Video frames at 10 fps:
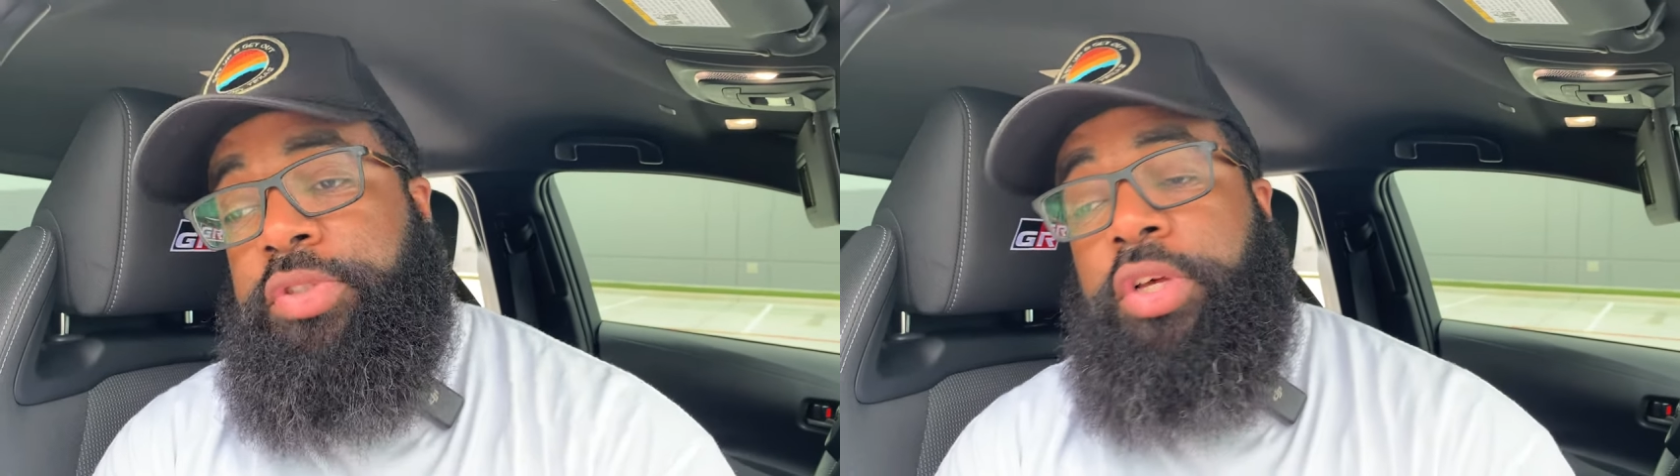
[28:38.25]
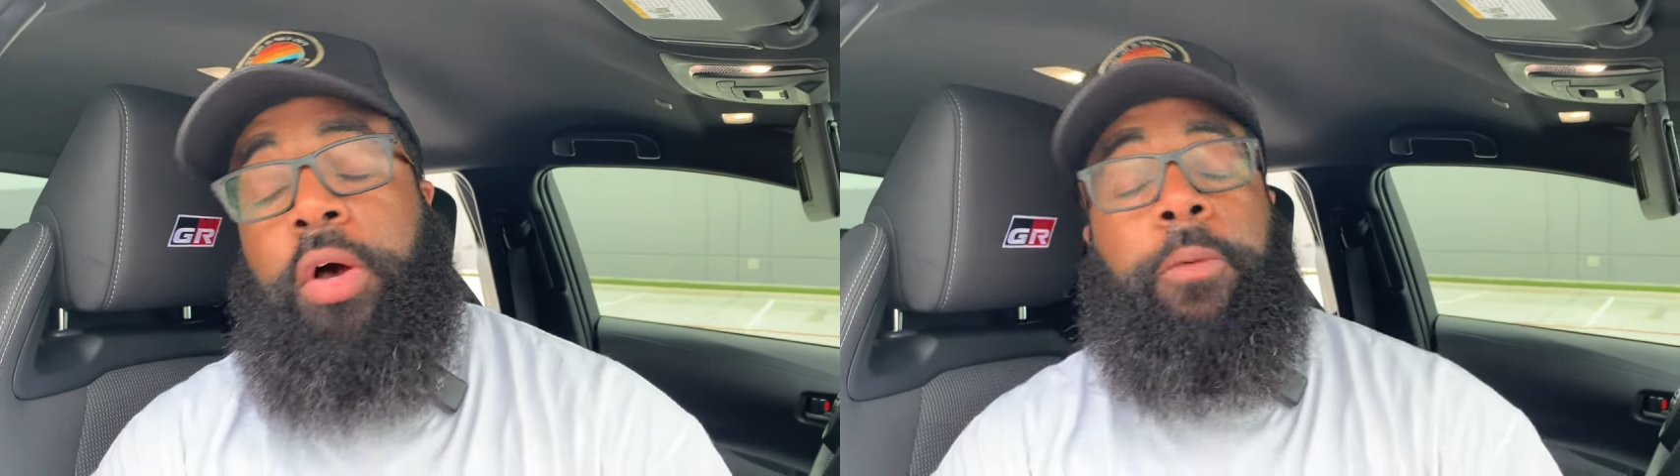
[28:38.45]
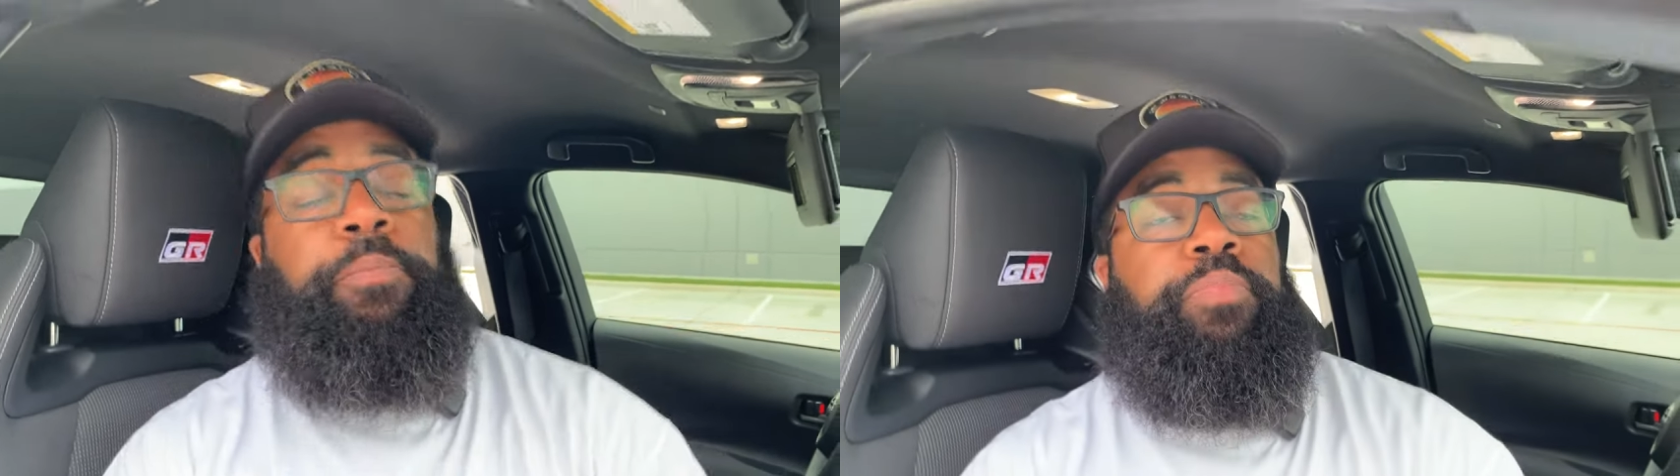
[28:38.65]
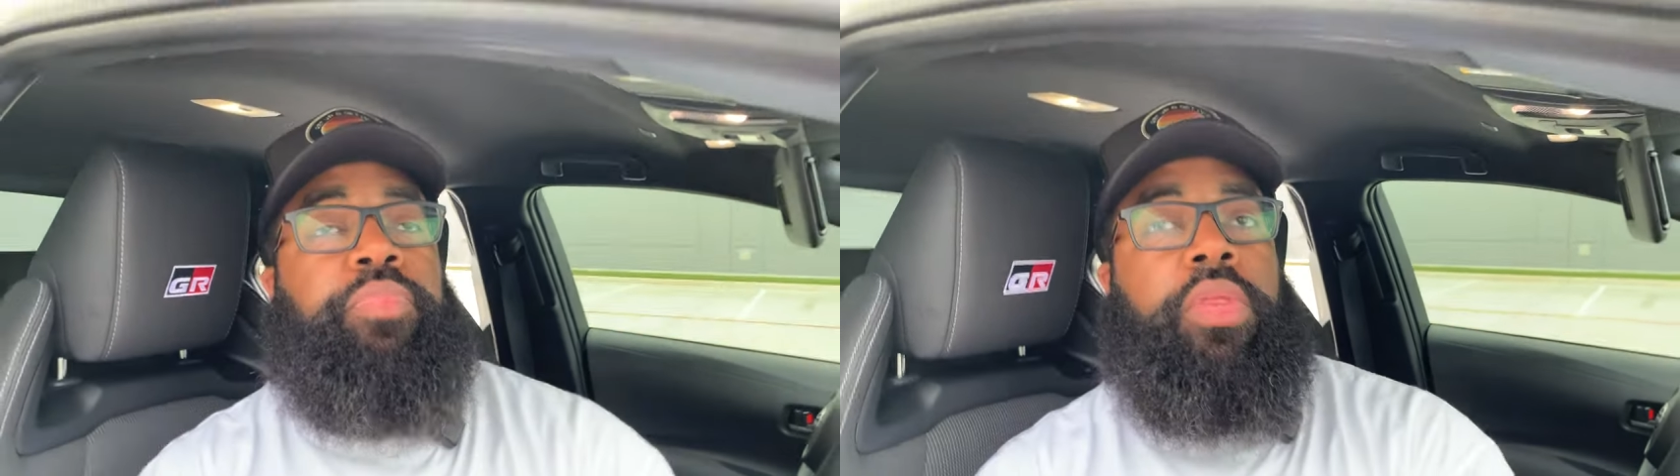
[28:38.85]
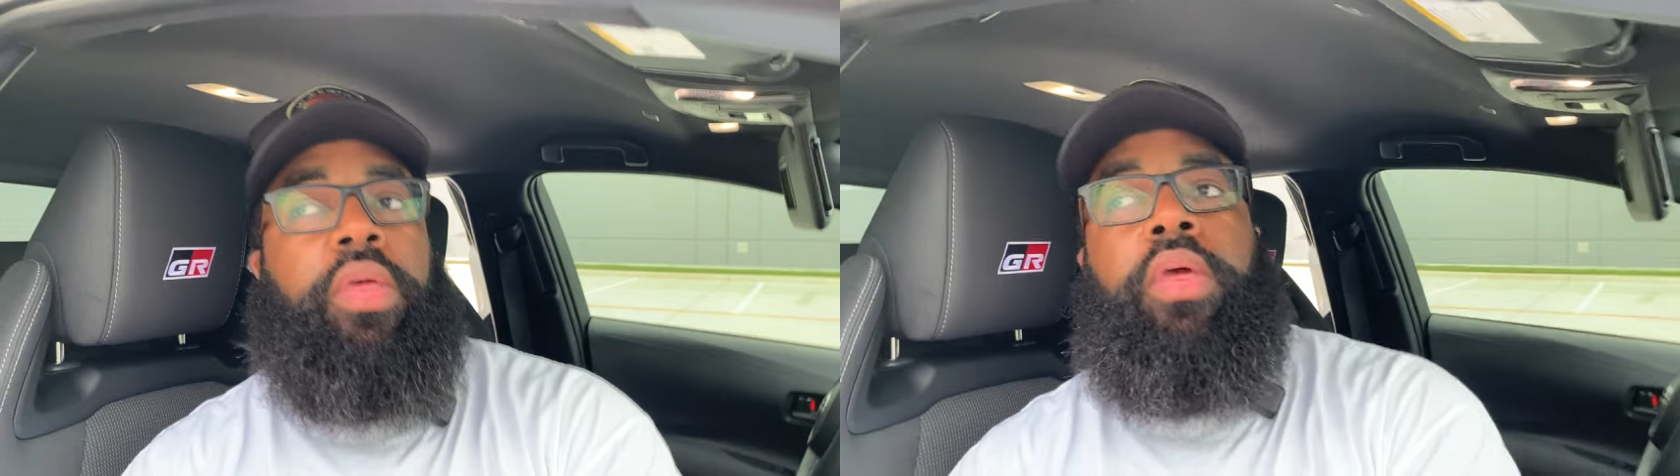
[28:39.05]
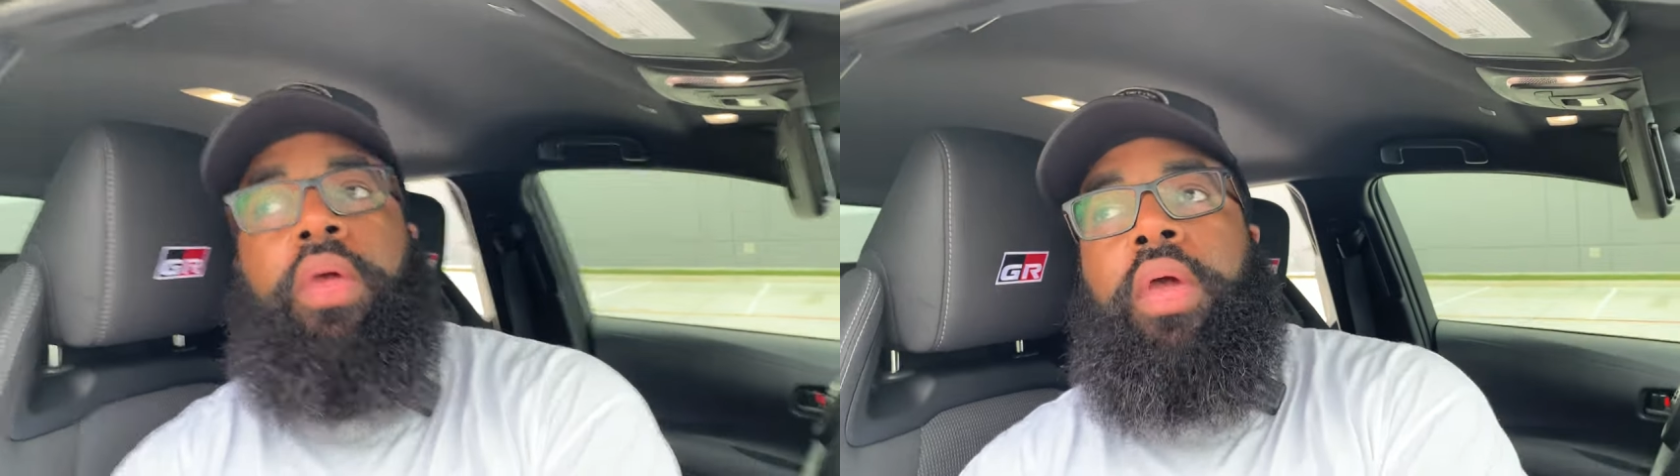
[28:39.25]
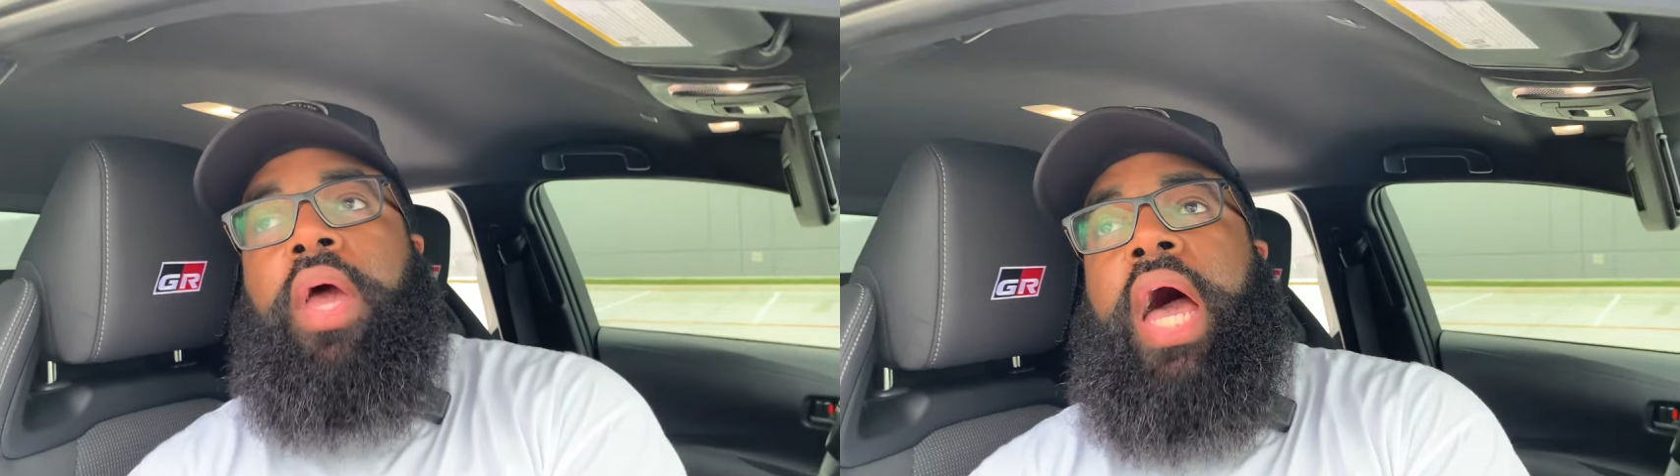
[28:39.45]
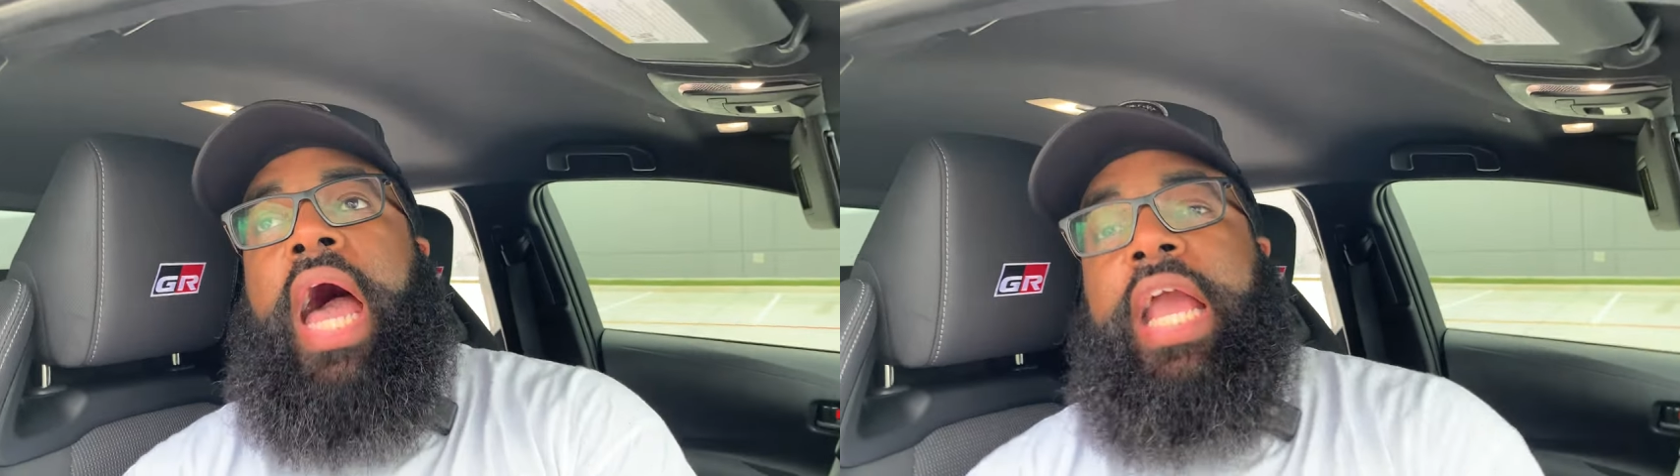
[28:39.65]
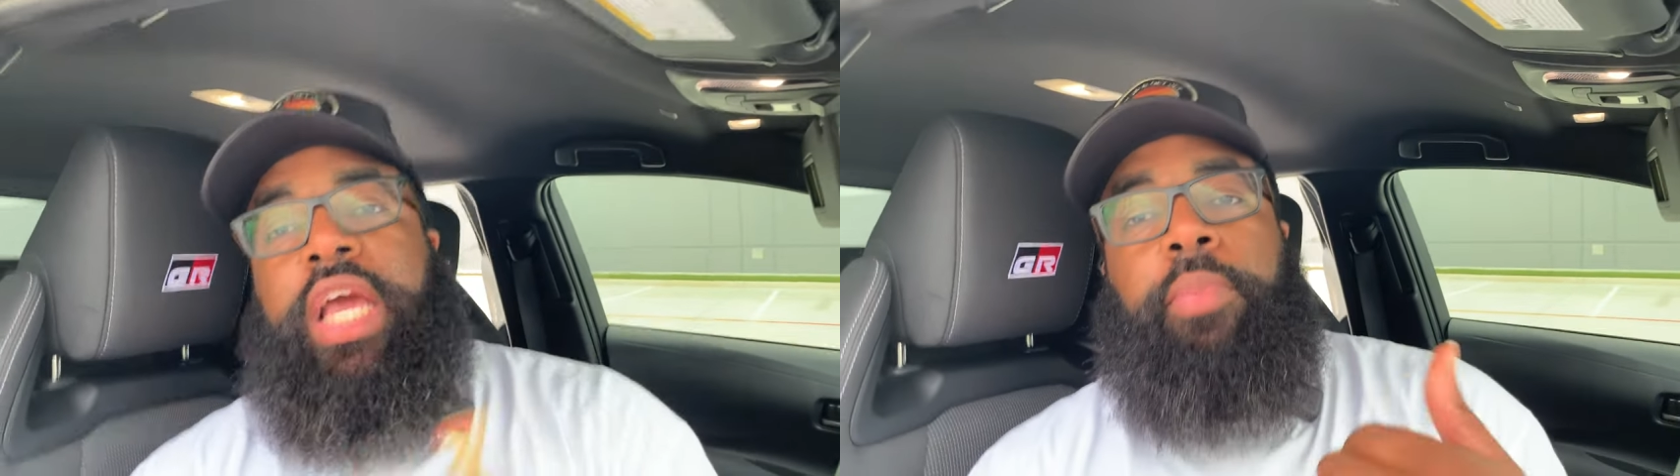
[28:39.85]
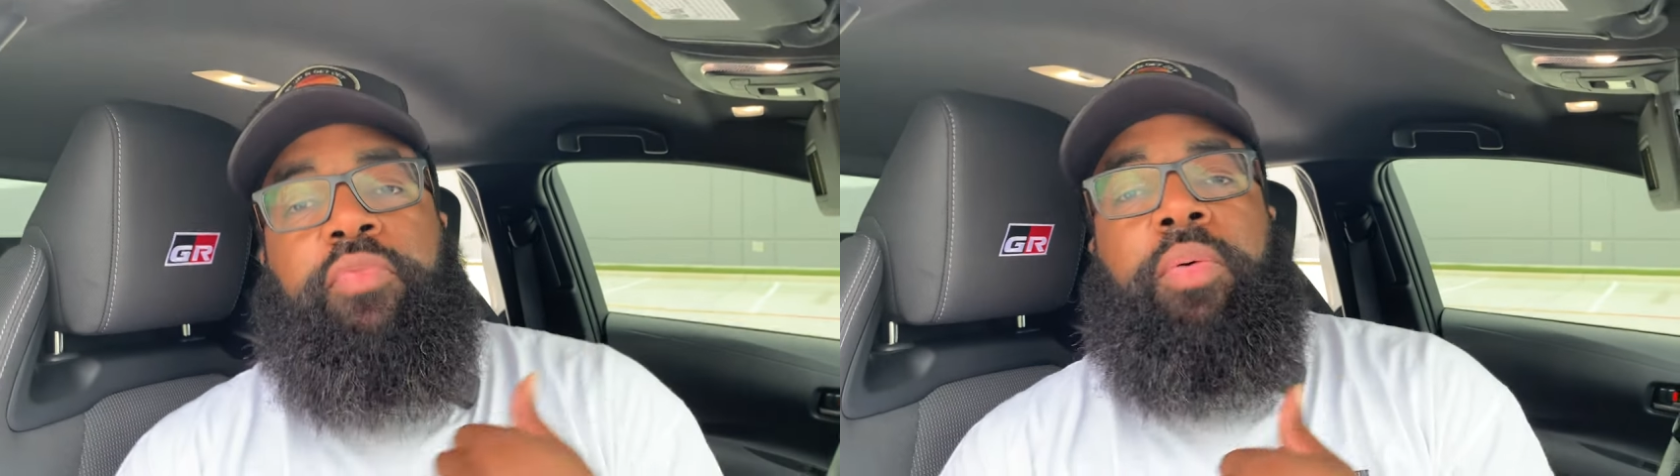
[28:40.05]
So I
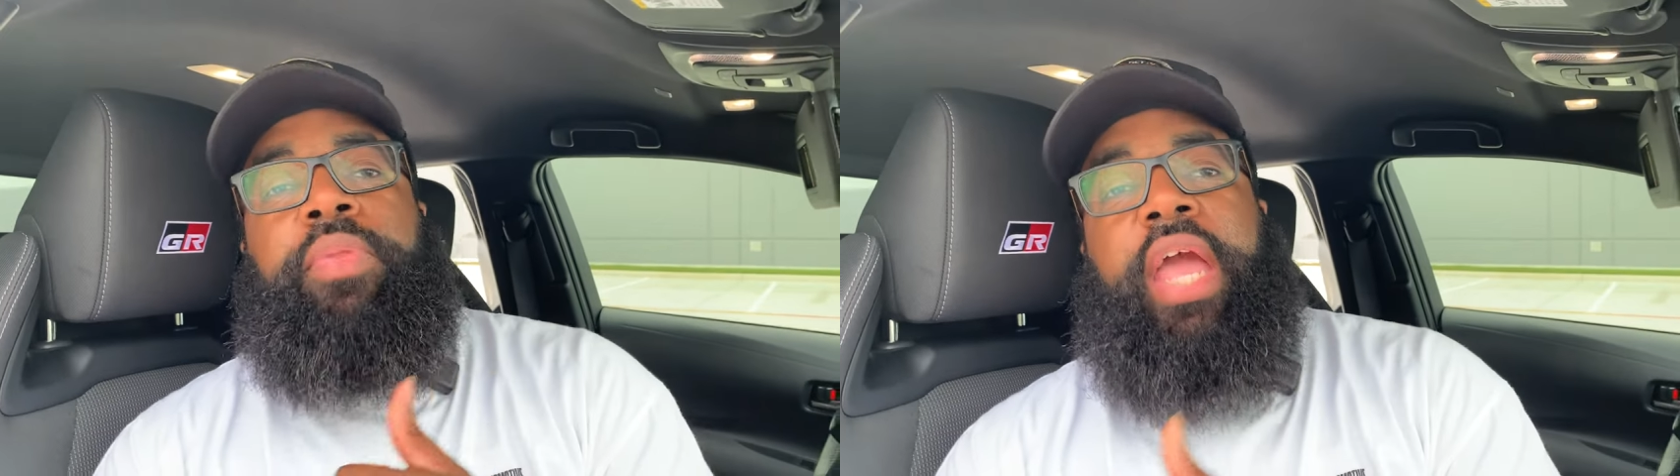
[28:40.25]
come from the